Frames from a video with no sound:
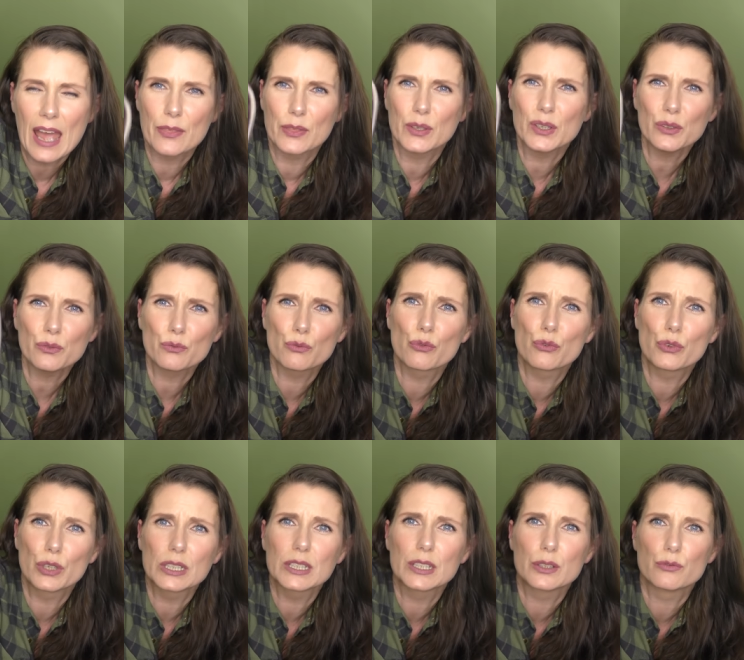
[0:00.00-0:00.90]
They're in
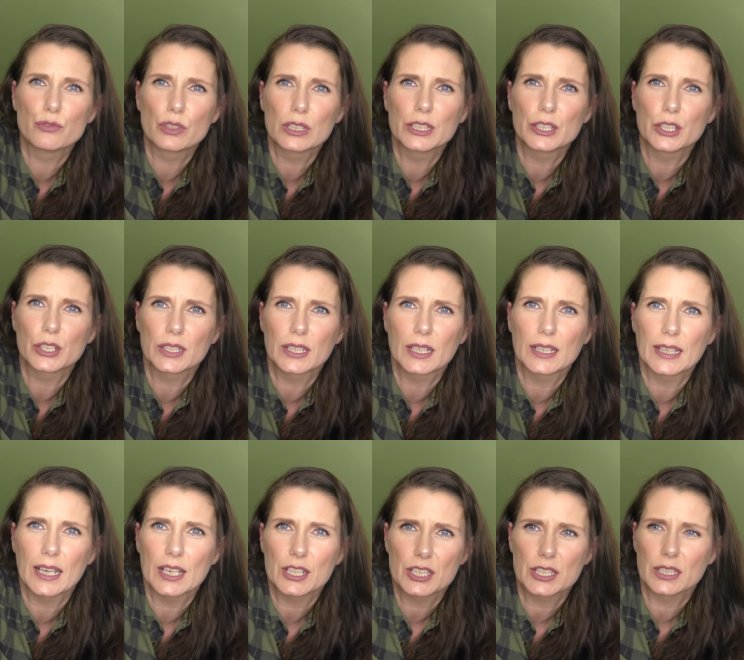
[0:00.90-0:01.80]
really, really good
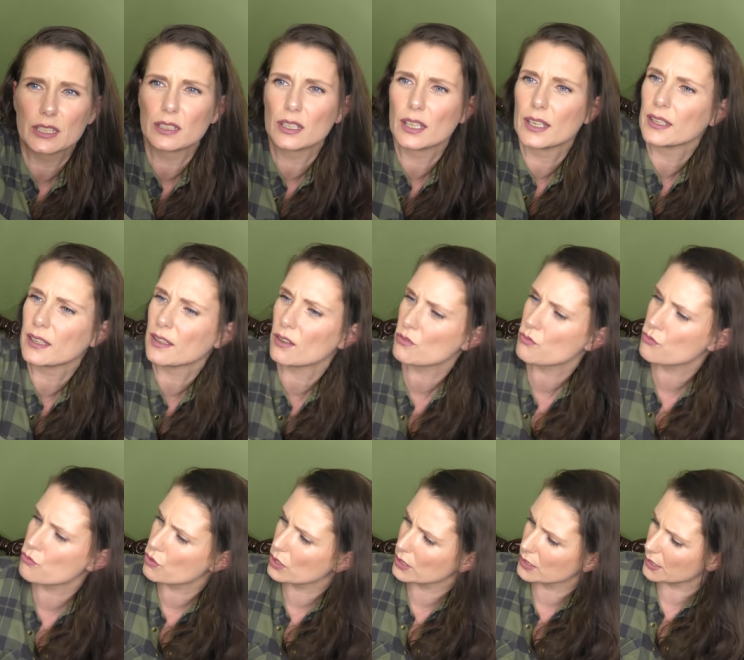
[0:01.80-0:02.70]
condition, like
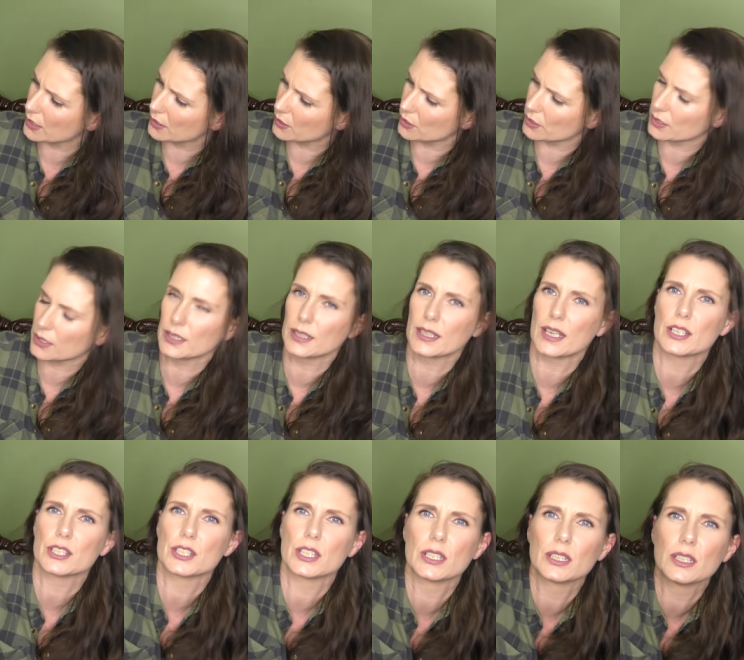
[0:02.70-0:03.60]
really good
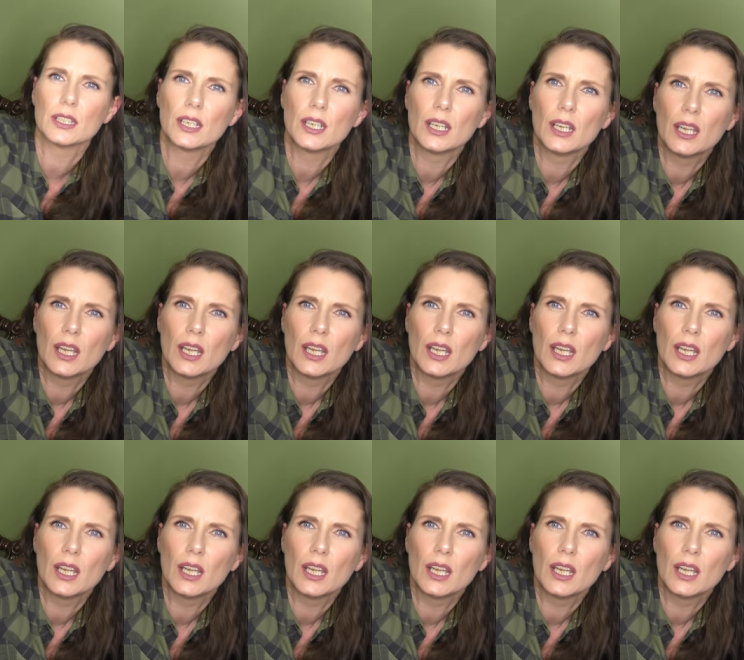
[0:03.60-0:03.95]
condition.